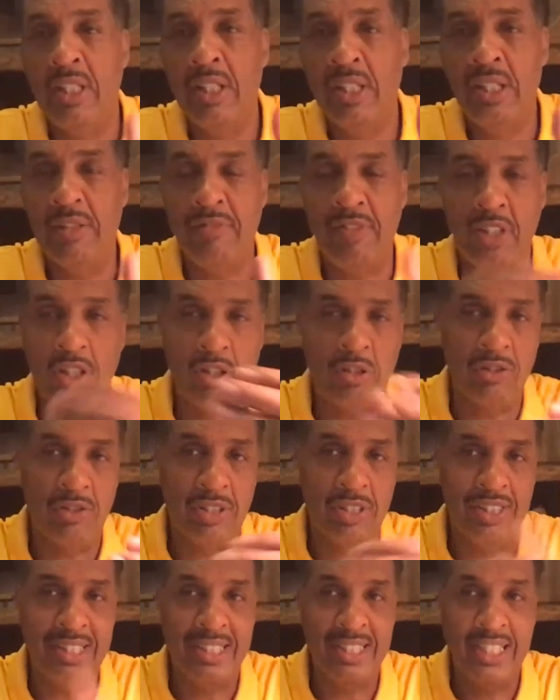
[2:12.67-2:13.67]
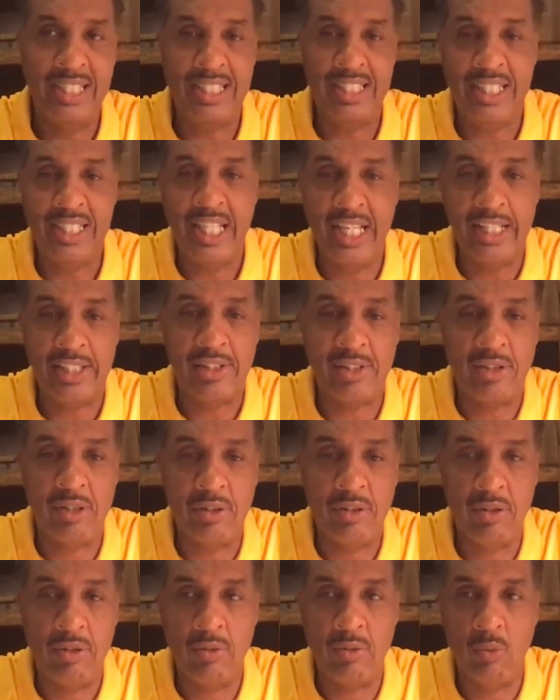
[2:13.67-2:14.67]
if you go to uh, next
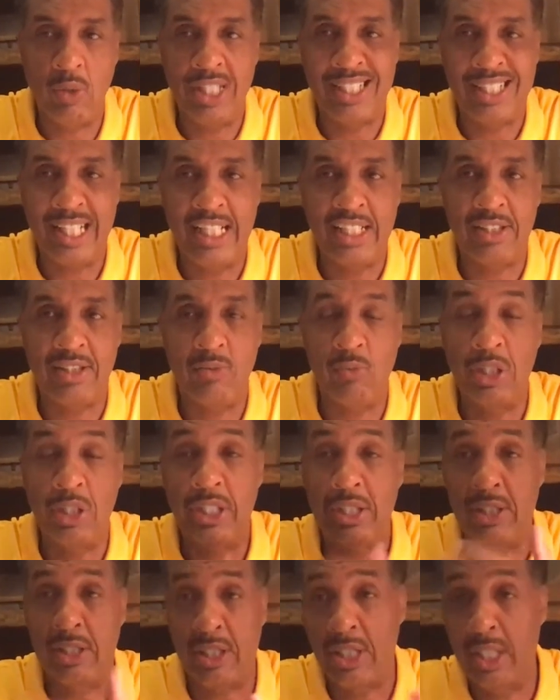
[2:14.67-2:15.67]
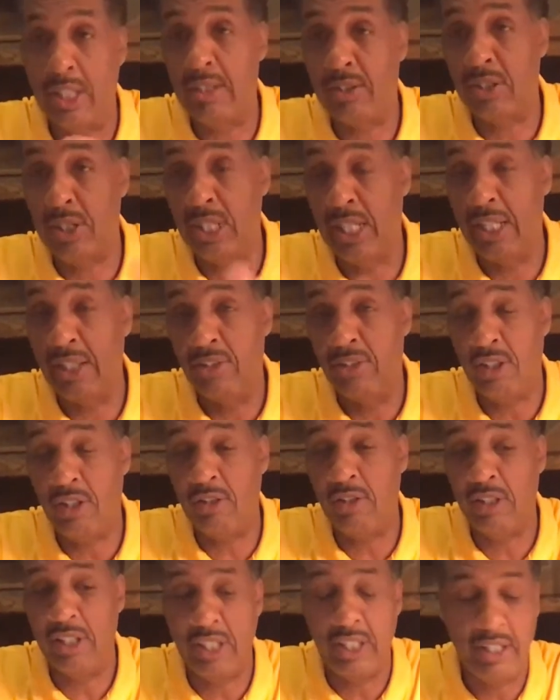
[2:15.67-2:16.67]
week's lesson, we discussed that
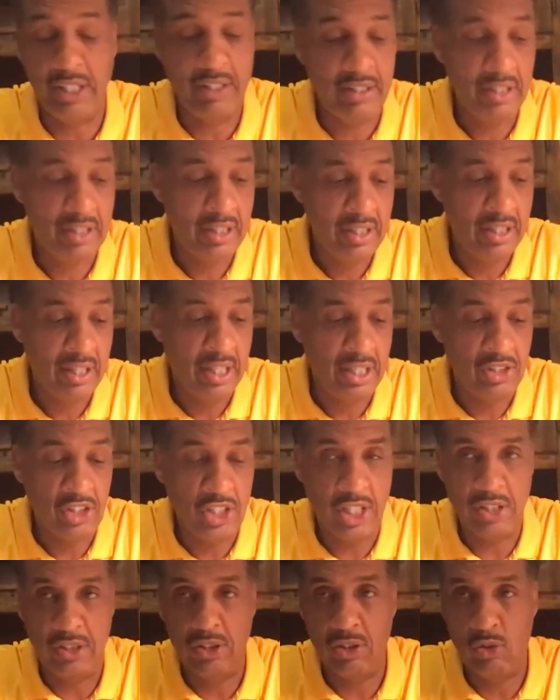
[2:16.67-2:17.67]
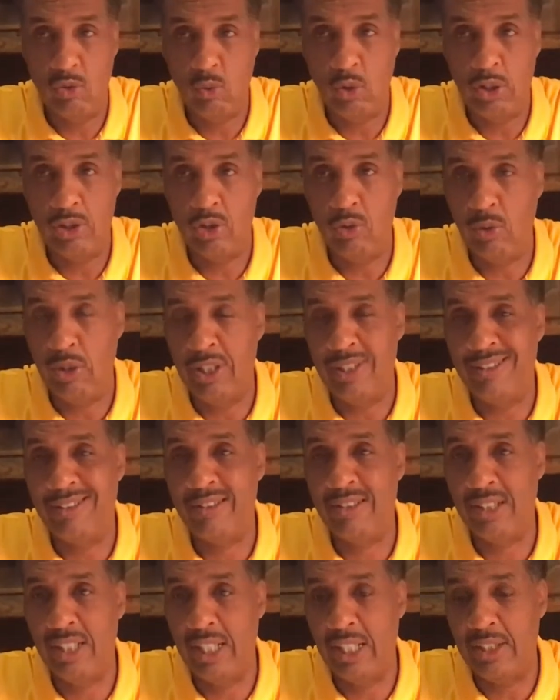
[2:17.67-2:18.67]
thoroughly. Uh, Genesis
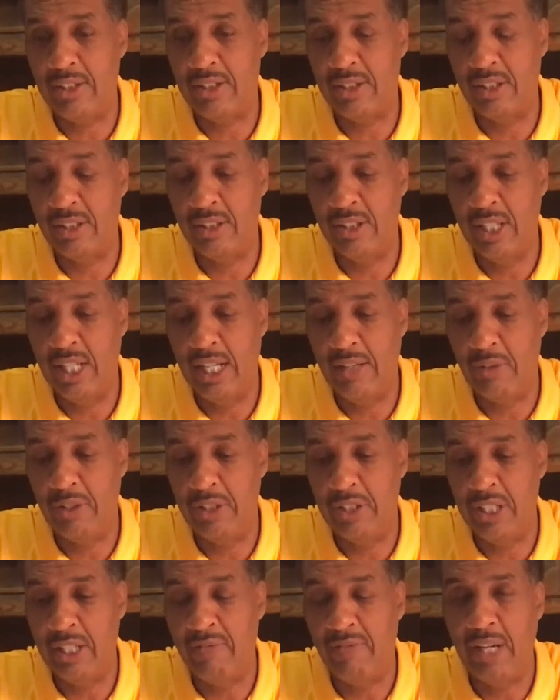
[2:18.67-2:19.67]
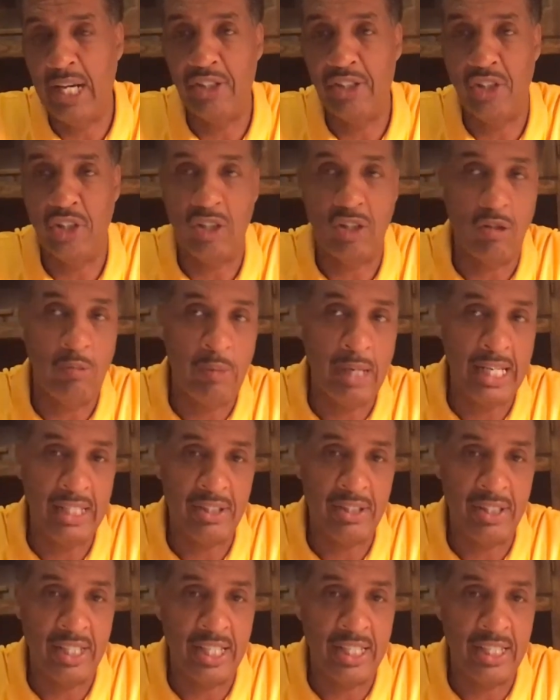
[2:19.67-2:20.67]
126. So I would advise you to go back
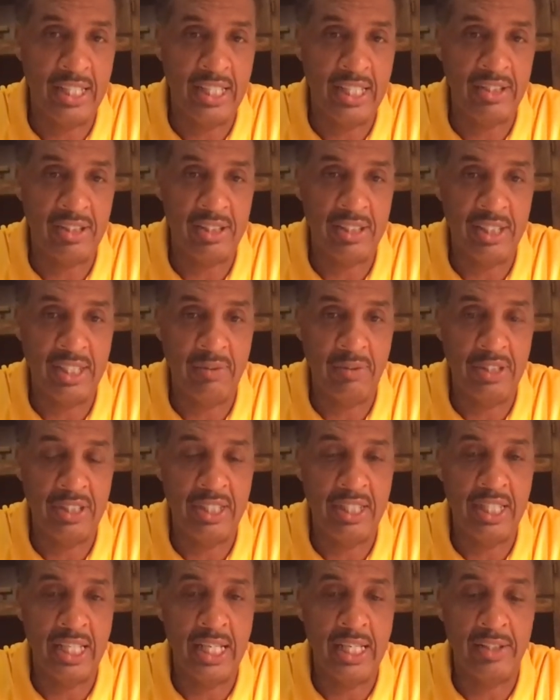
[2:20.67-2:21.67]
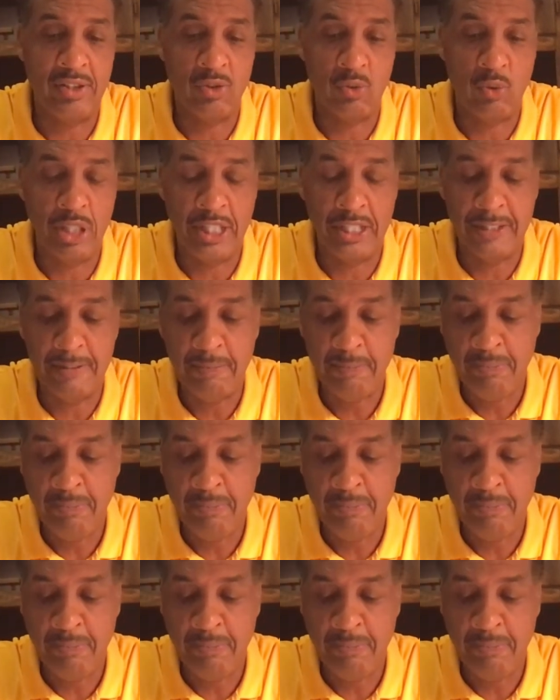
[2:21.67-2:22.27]
to that lesson that we did last week.